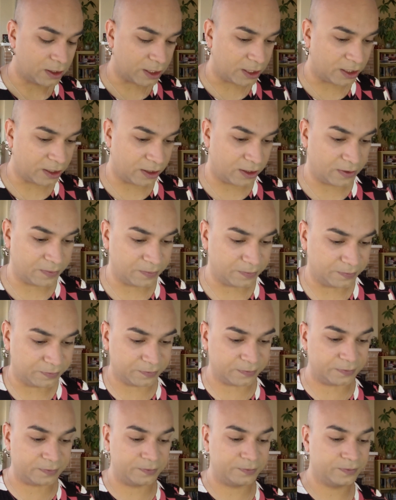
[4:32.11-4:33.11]

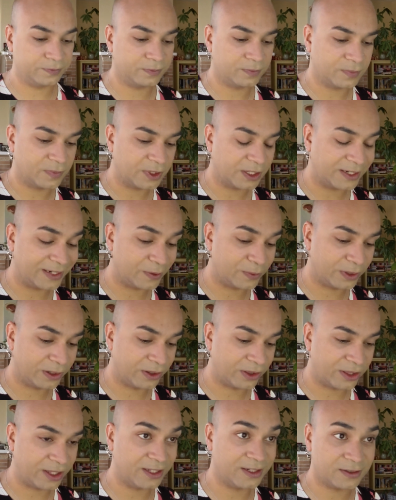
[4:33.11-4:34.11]
Now one
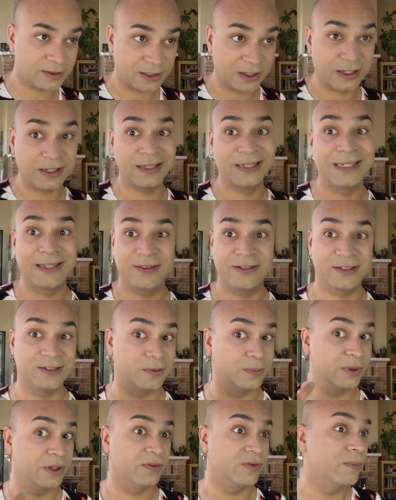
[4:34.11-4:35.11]
of the things, now clearly this is
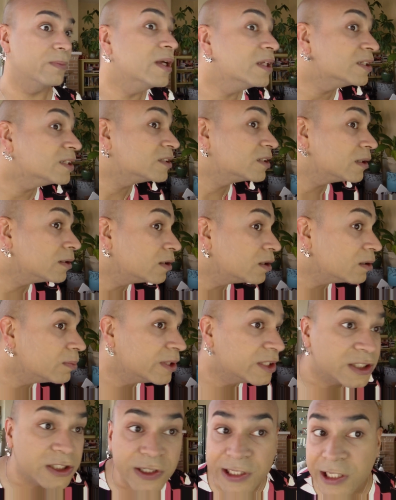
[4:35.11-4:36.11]
a bit of a mess, it's a little
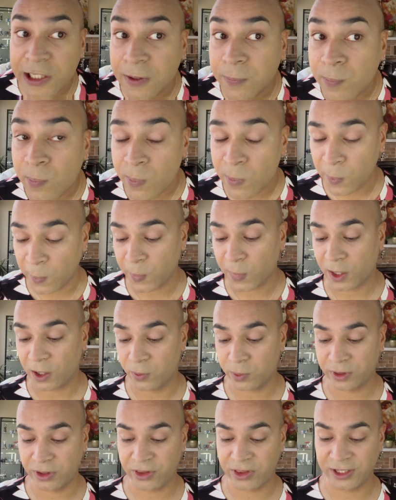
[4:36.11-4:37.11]
bit streaky.
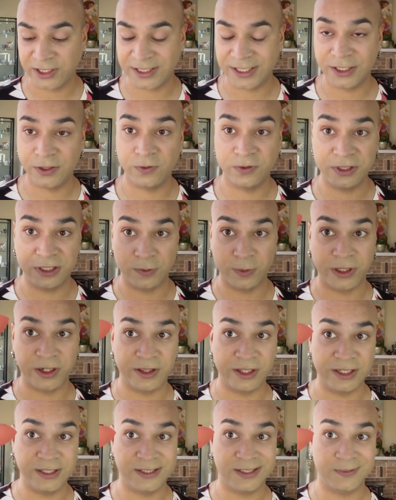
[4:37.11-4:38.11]
One of the things I use is one
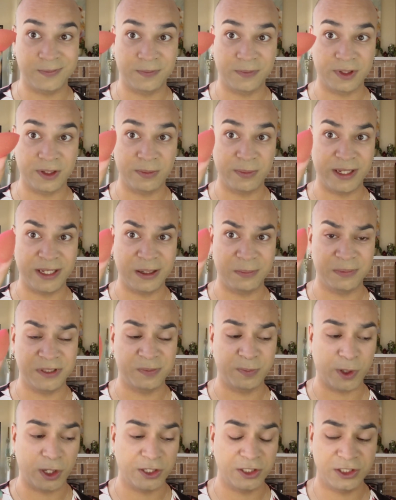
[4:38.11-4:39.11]
of these makeup
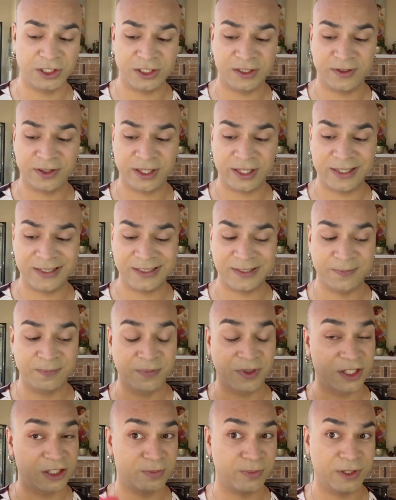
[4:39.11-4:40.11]
sponge things.
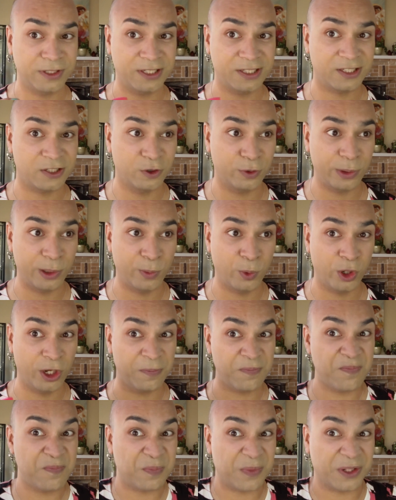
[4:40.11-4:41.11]
It's supposed to soak in
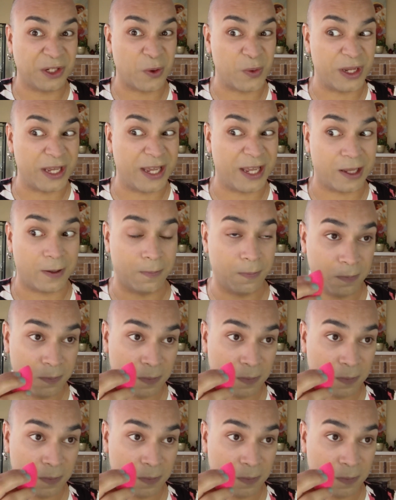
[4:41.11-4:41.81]
water, don't care.